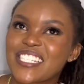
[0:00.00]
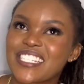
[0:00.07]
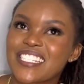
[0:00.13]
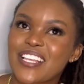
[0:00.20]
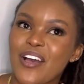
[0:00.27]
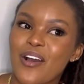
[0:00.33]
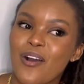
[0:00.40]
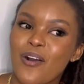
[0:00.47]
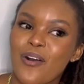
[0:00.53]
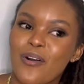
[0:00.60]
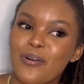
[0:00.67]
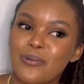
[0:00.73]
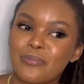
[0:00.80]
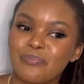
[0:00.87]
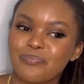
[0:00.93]

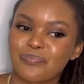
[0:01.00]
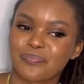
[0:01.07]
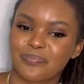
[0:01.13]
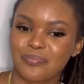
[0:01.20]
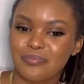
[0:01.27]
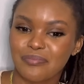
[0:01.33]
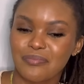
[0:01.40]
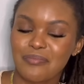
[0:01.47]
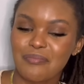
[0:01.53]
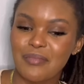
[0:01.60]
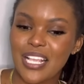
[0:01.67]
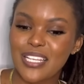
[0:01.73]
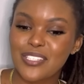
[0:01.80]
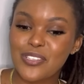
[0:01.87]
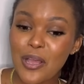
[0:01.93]
So,
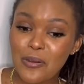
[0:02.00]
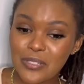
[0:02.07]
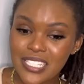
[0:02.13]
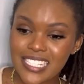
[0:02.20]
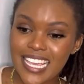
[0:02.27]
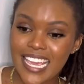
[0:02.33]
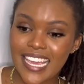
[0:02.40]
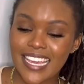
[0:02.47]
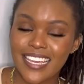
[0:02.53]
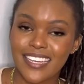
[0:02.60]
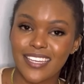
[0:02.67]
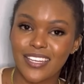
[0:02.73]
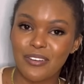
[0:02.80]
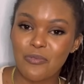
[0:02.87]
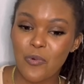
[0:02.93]
so I would say
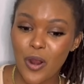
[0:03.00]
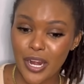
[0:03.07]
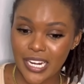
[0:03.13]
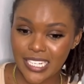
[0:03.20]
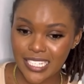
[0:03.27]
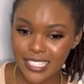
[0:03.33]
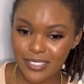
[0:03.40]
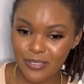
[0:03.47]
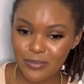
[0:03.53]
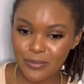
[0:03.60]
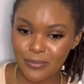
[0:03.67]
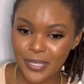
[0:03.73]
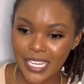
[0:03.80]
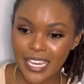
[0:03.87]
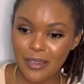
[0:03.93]
one,
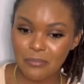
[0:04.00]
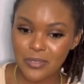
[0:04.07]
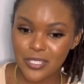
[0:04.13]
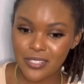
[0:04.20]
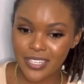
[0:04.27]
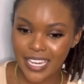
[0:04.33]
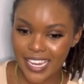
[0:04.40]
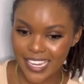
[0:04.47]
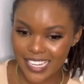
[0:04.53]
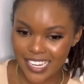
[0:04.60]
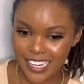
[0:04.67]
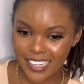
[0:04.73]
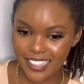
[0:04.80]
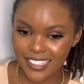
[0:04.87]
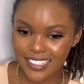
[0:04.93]
we came to
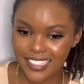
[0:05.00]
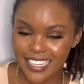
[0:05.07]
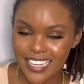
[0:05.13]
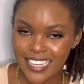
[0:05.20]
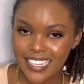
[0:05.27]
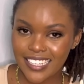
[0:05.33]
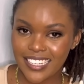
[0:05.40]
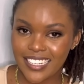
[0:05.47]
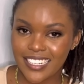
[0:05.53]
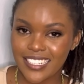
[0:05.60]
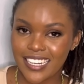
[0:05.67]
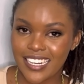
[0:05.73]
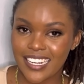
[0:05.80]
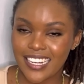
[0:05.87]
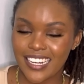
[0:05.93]
Kenya
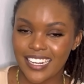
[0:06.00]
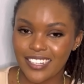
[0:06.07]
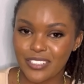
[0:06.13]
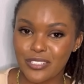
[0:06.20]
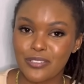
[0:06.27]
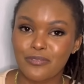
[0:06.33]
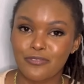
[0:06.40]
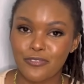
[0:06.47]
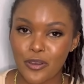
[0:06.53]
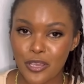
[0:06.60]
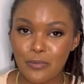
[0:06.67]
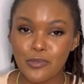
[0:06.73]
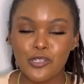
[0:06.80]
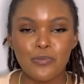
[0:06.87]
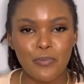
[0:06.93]
uh, for
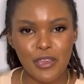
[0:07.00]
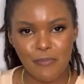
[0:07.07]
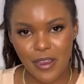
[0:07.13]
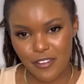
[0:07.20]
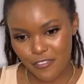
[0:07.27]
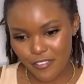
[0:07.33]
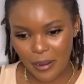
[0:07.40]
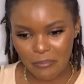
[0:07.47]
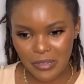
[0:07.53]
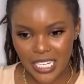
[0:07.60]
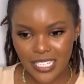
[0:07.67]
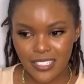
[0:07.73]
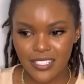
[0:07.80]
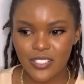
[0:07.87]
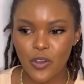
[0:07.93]
him to meet my
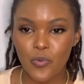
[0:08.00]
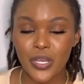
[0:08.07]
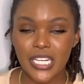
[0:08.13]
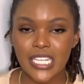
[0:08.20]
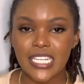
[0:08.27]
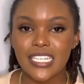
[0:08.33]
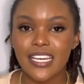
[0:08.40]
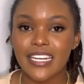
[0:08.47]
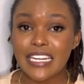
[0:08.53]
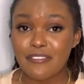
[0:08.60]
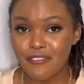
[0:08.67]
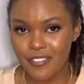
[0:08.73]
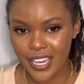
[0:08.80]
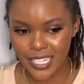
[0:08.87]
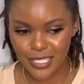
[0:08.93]
family. So we did an
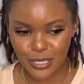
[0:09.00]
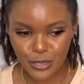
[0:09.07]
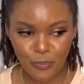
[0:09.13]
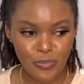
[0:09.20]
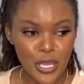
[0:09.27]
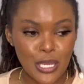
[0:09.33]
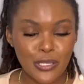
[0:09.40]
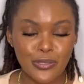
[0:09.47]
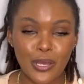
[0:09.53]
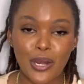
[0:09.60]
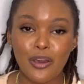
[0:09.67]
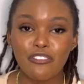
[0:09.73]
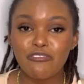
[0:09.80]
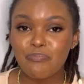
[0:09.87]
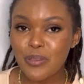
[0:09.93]
event. So a
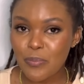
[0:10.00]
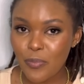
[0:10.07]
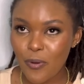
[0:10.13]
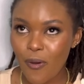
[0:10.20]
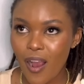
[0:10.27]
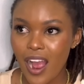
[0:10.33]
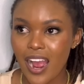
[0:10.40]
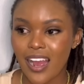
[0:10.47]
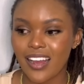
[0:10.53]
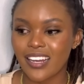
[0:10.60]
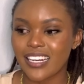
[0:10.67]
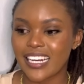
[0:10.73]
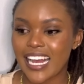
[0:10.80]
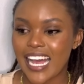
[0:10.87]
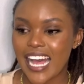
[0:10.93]
lot of people
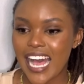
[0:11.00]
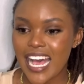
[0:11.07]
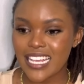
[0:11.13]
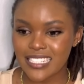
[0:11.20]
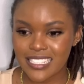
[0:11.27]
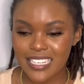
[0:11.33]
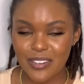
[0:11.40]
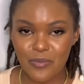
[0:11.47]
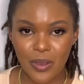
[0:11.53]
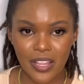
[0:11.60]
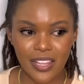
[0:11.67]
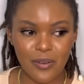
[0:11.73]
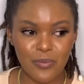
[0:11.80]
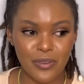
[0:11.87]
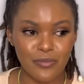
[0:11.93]
are asking
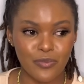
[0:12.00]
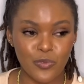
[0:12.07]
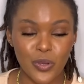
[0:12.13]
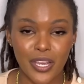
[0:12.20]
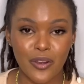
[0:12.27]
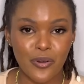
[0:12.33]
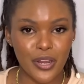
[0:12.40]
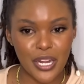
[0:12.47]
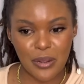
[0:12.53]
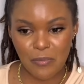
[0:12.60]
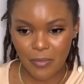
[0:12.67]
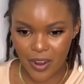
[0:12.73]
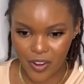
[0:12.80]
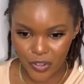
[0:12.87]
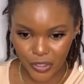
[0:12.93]
whether we, we are already
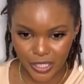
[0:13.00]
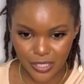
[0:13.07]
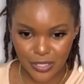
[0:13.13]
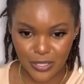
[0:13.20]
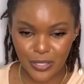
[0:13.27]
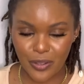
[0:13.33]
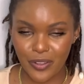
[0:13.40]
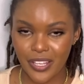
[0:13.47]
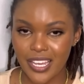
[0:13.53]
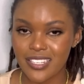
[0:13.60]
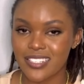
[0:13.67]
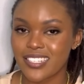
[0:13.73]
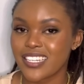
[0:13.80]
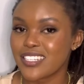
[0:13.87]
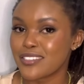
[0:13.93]
married. So the
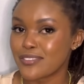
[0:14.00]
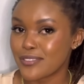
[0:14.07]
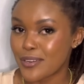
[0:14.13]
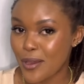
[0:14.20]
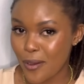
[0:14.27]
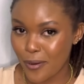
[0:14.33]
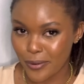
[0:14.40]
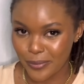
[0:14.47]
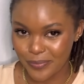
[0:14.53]
answer is no.